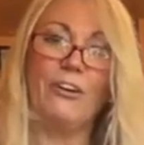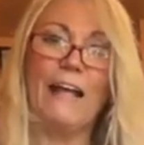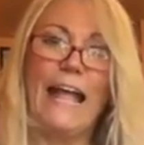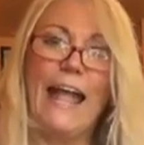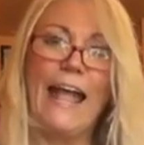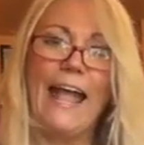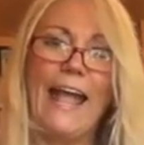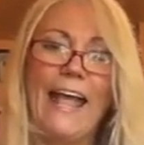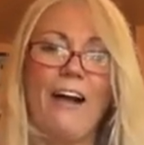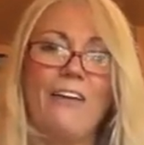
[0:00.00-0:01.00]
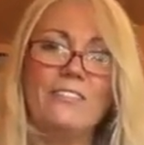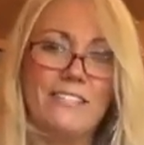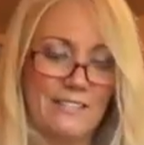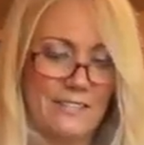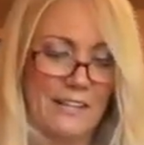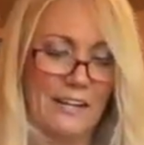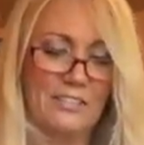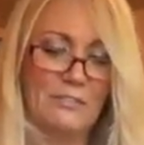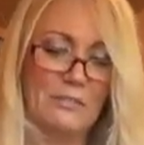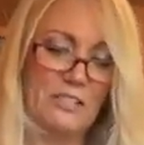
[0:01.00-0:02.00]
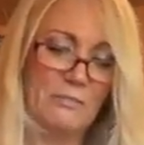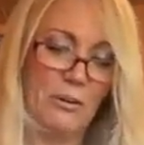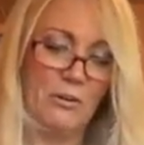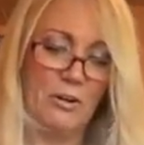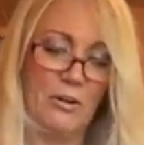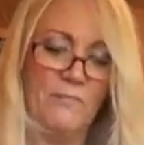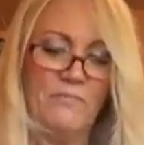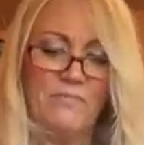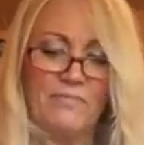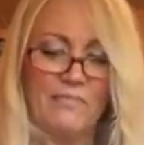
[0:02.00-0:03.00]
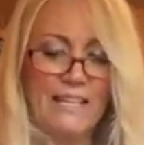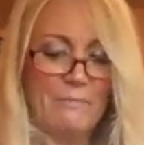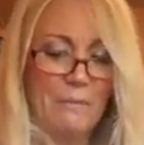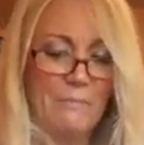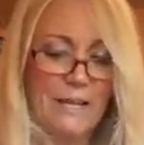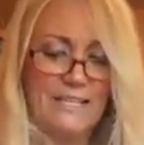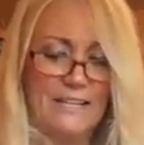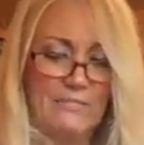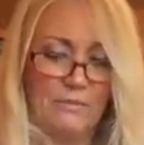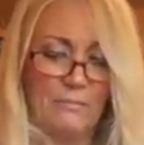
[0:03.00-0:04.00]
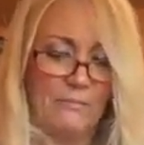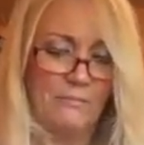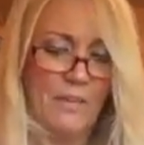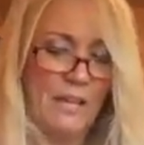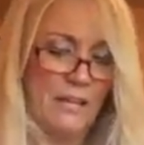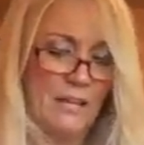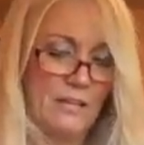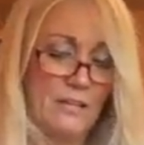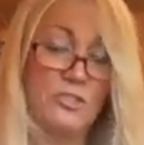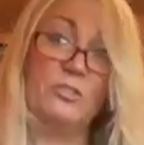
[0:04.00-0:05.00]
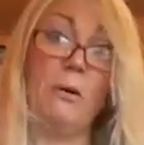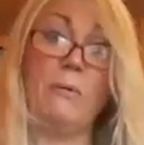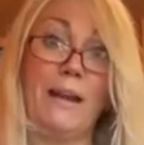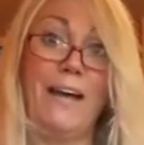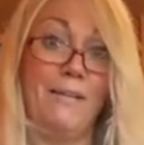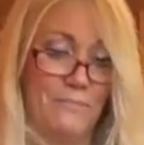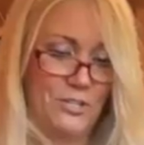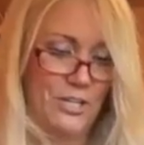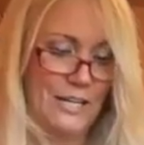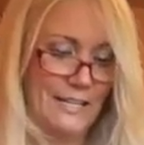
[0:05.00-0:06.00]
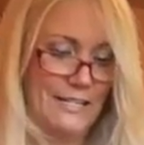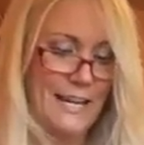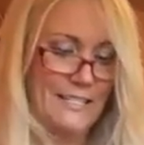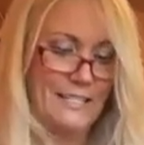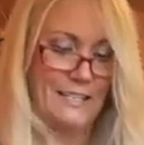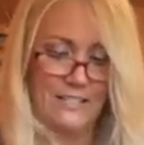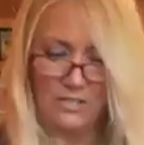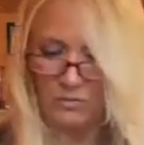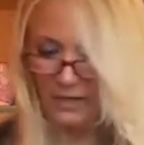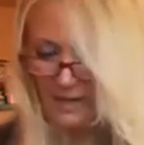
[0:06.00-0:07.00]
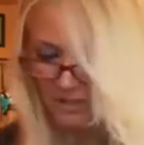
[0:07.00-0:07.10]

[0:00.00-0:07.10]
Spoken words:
see, there's my girl. That's my bestie from growing up. She can attest to the story I just told. I don't know if she